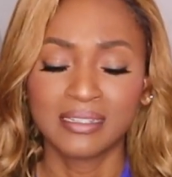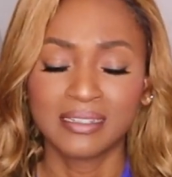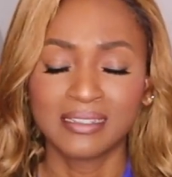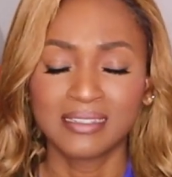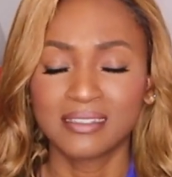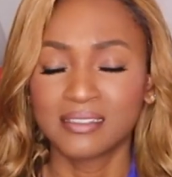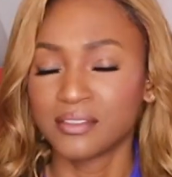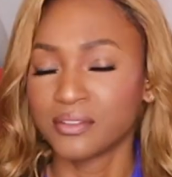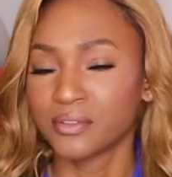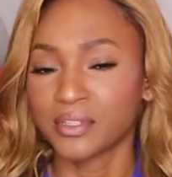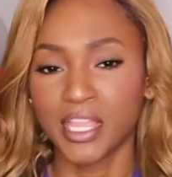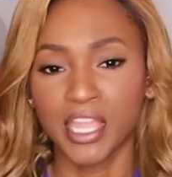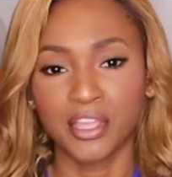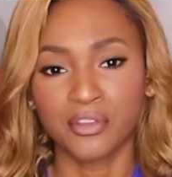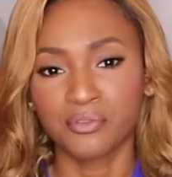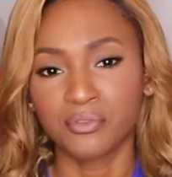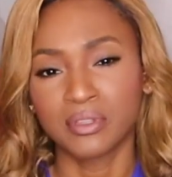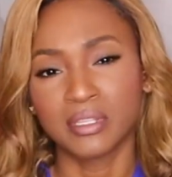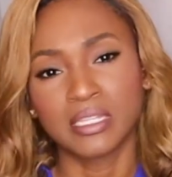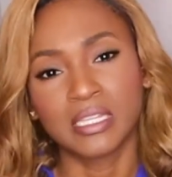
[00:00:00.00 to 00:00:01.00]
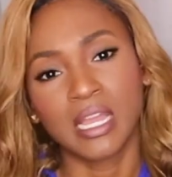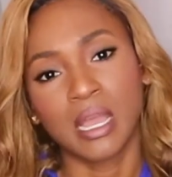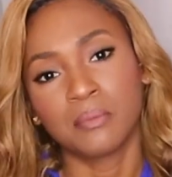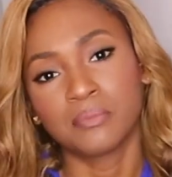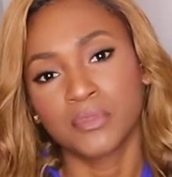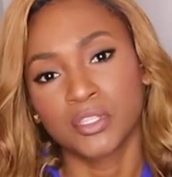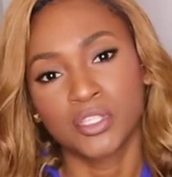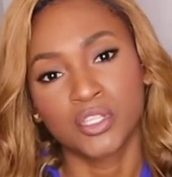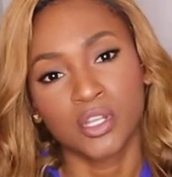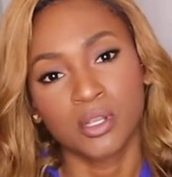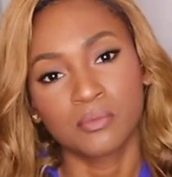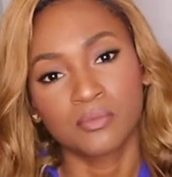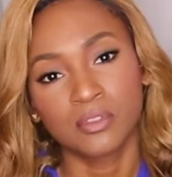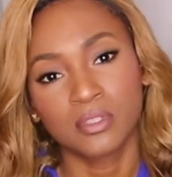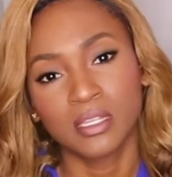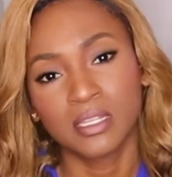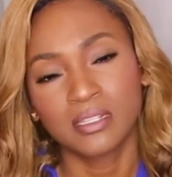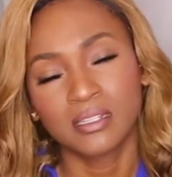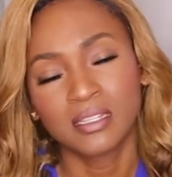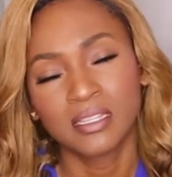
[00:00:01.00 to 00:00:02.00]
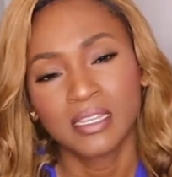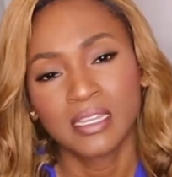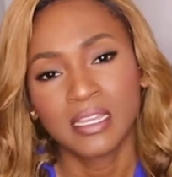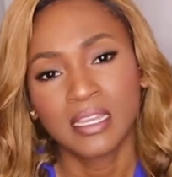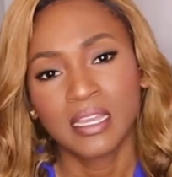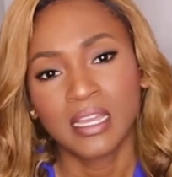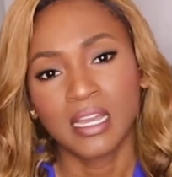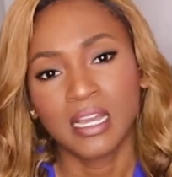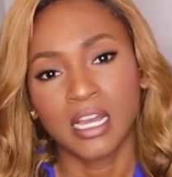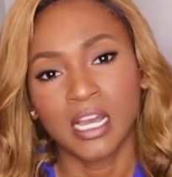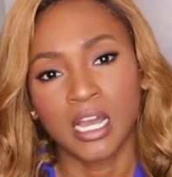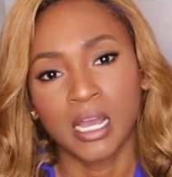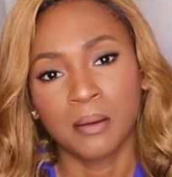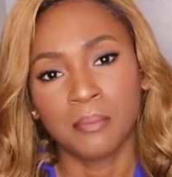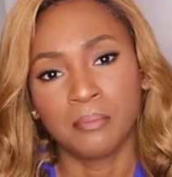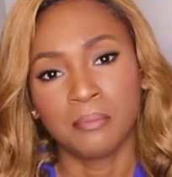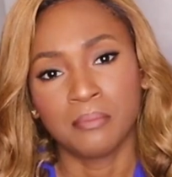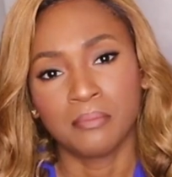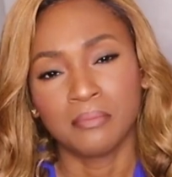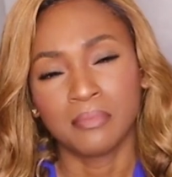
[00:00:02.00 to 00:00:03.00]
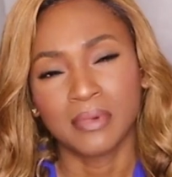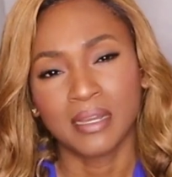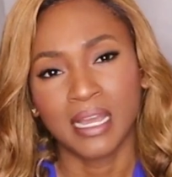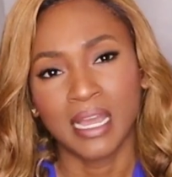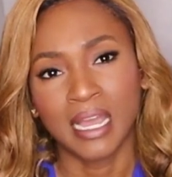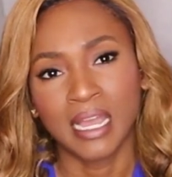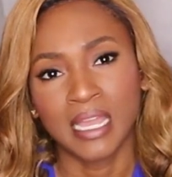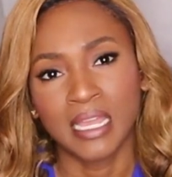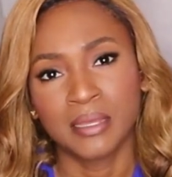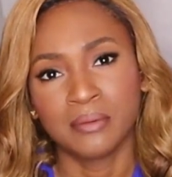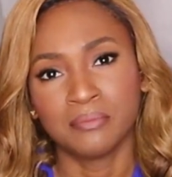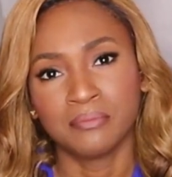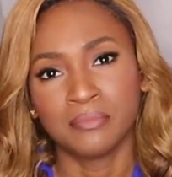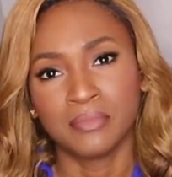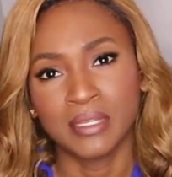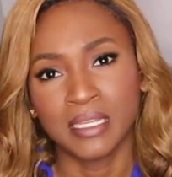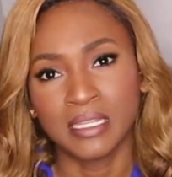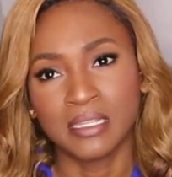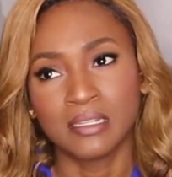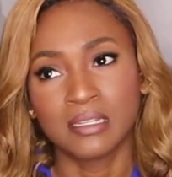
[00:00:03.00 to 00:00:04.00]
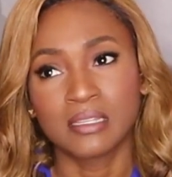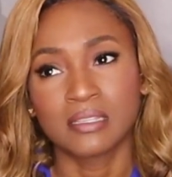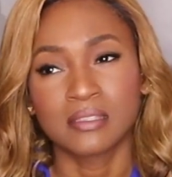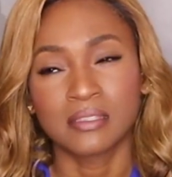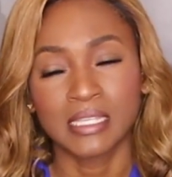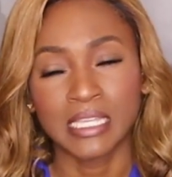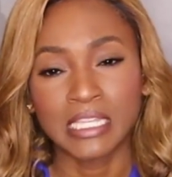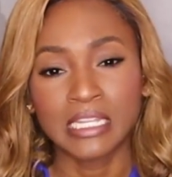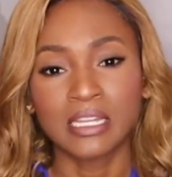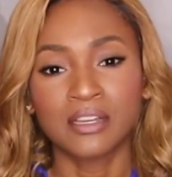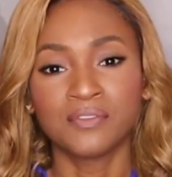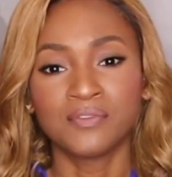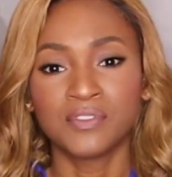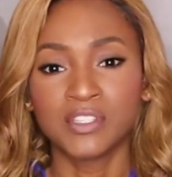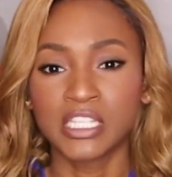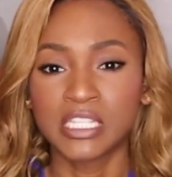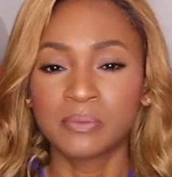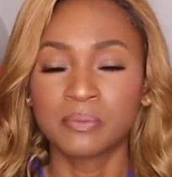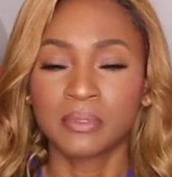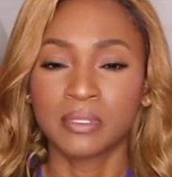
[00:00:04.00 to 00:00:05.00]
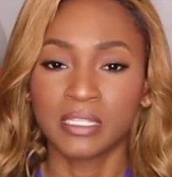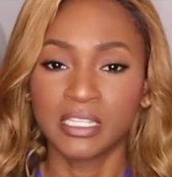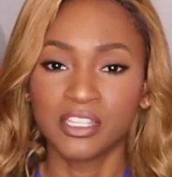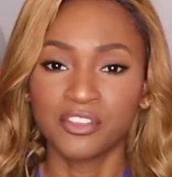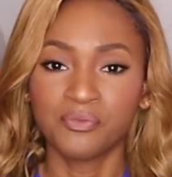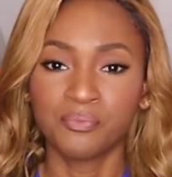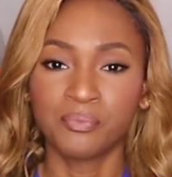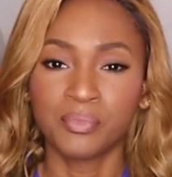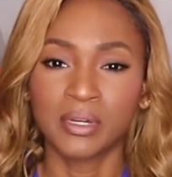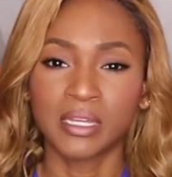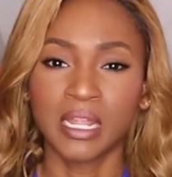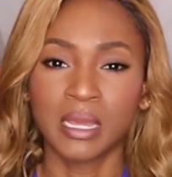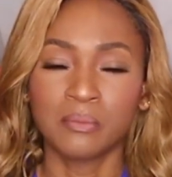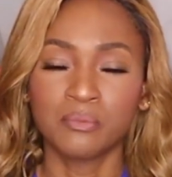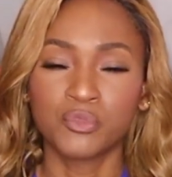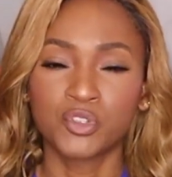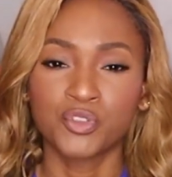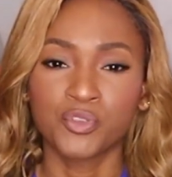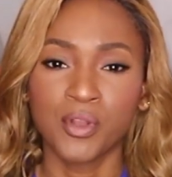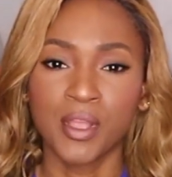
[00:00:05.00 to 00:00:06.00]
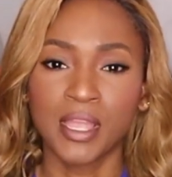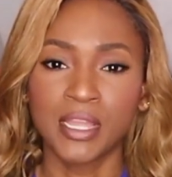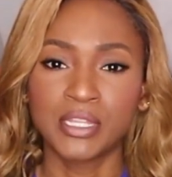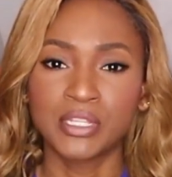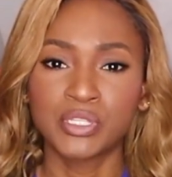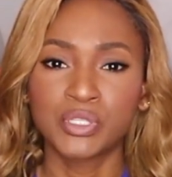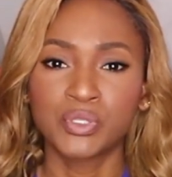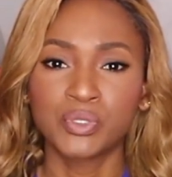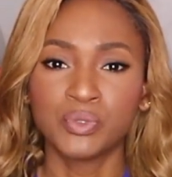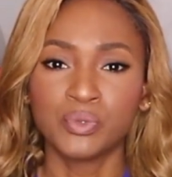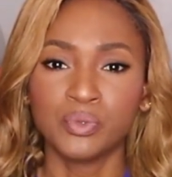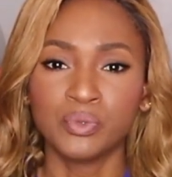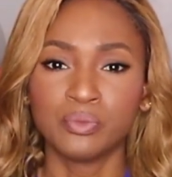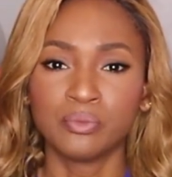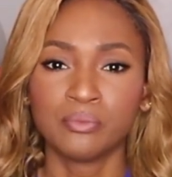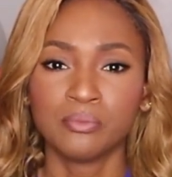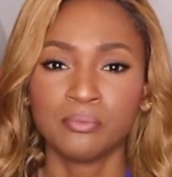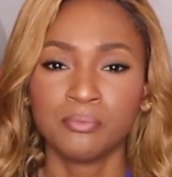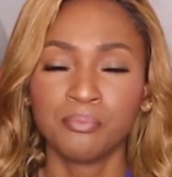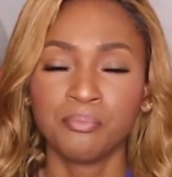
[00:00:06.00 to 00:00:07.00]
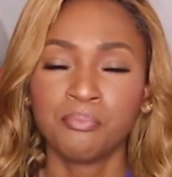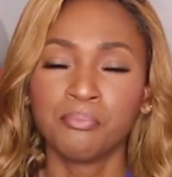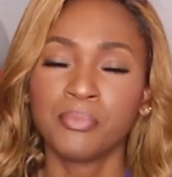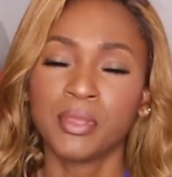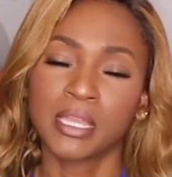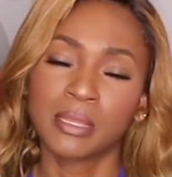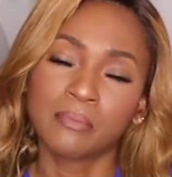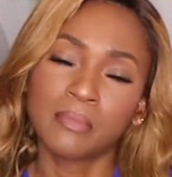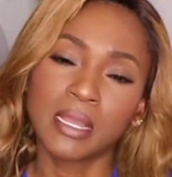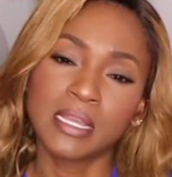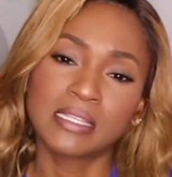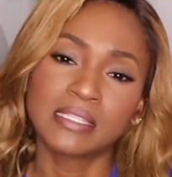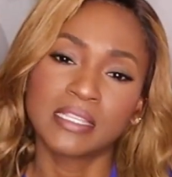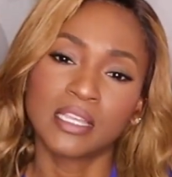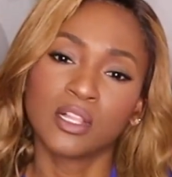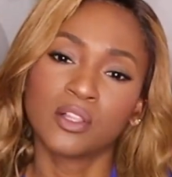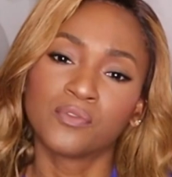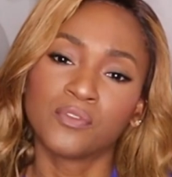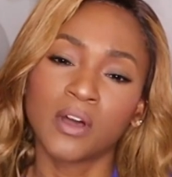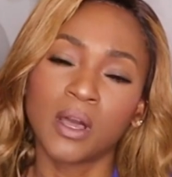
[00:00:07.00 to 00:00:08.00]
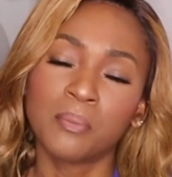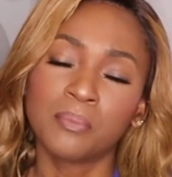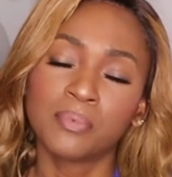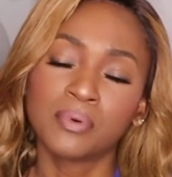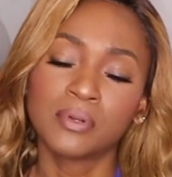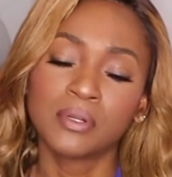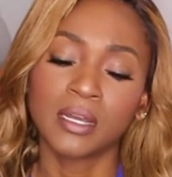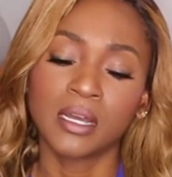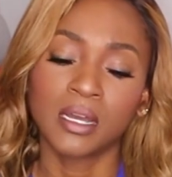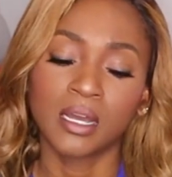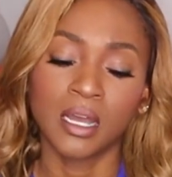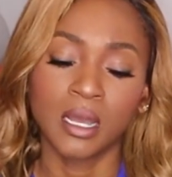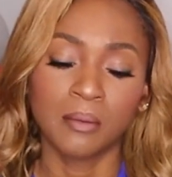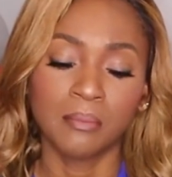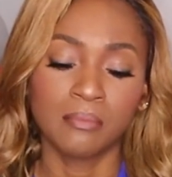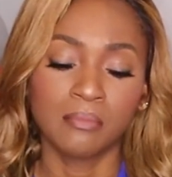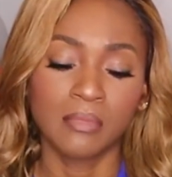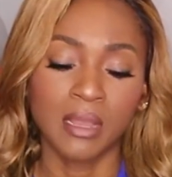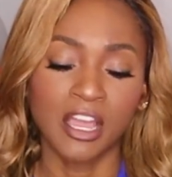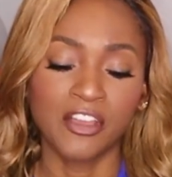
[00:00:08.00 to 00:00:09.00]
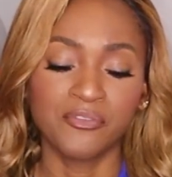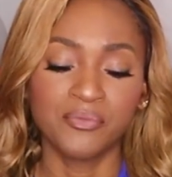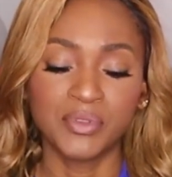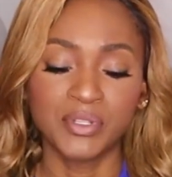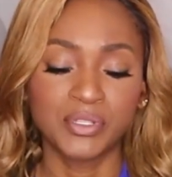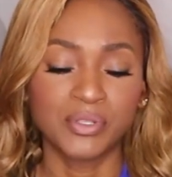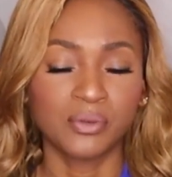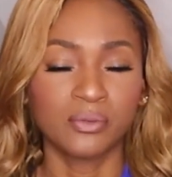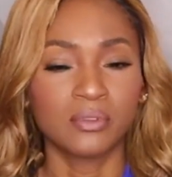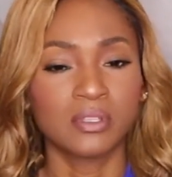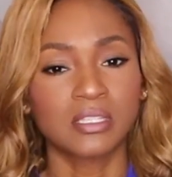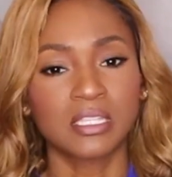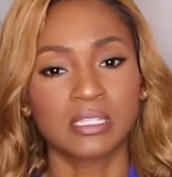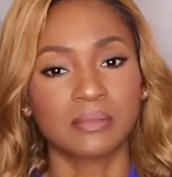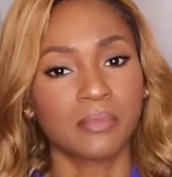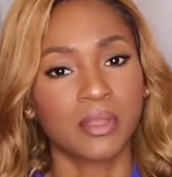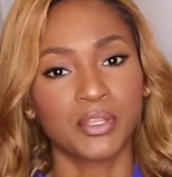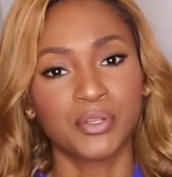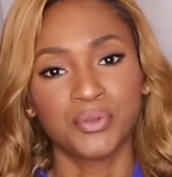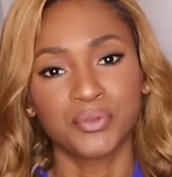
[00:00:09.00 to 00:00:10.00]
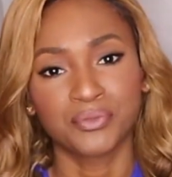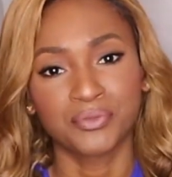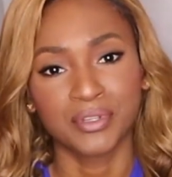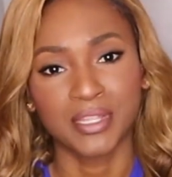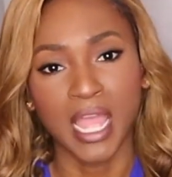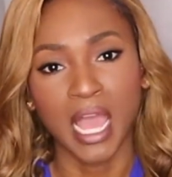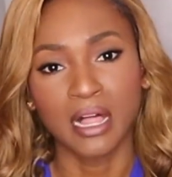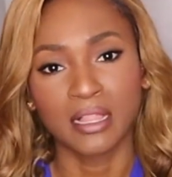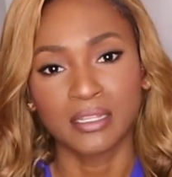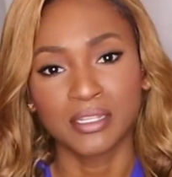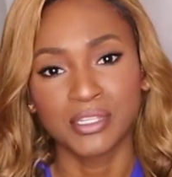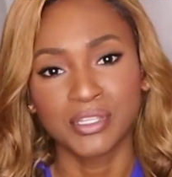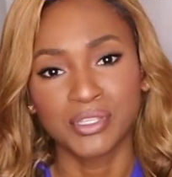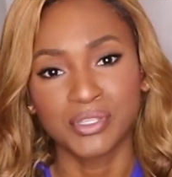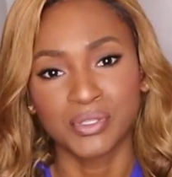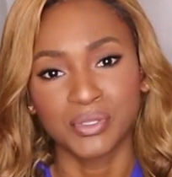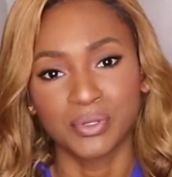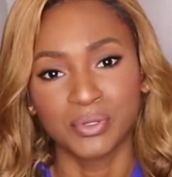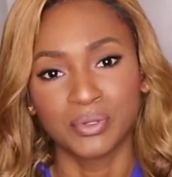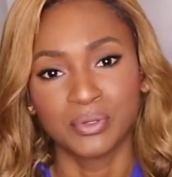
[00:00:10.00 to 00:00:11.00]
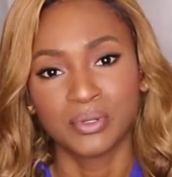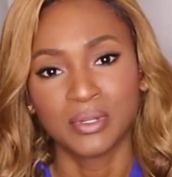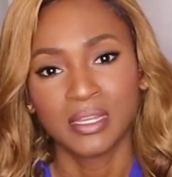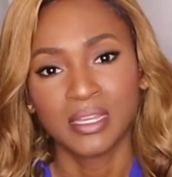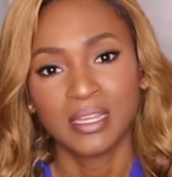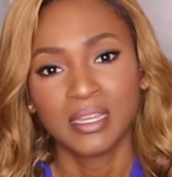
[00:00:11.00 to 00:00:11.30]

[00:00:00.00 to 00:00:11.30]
still can't really come to terms with it. I am in a state of disbelief, but I'm trying to pick myself up. I've been told this is my new reality, so